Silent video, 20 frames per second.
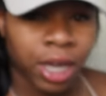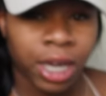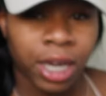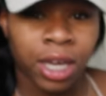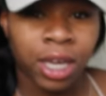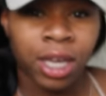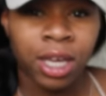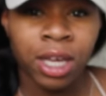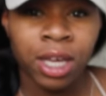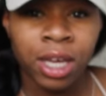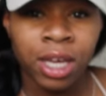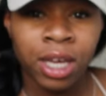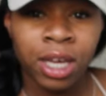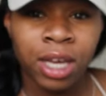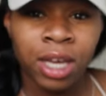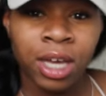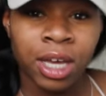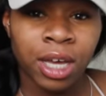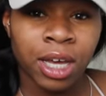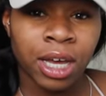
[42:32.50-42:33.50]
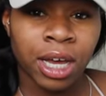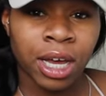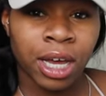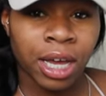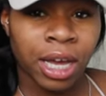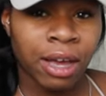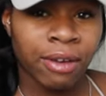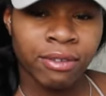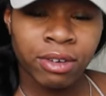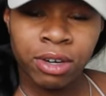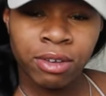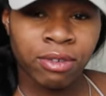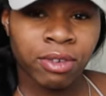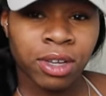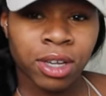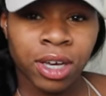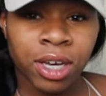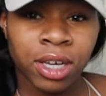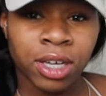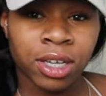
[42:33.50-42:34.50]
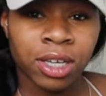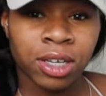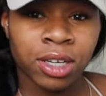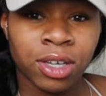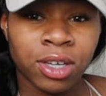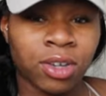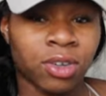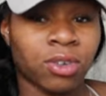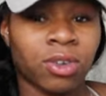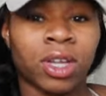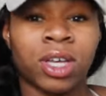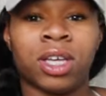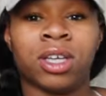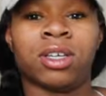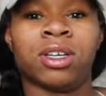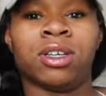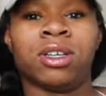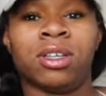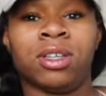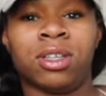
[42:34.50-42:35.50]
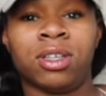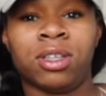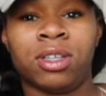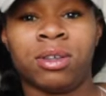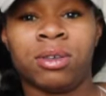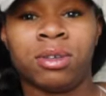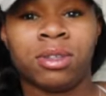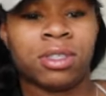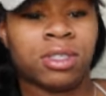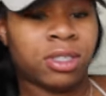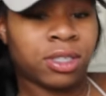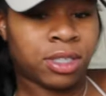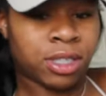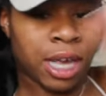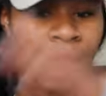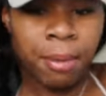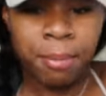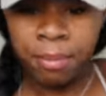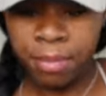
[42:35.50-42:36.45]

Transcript: like i haven't even like you know like said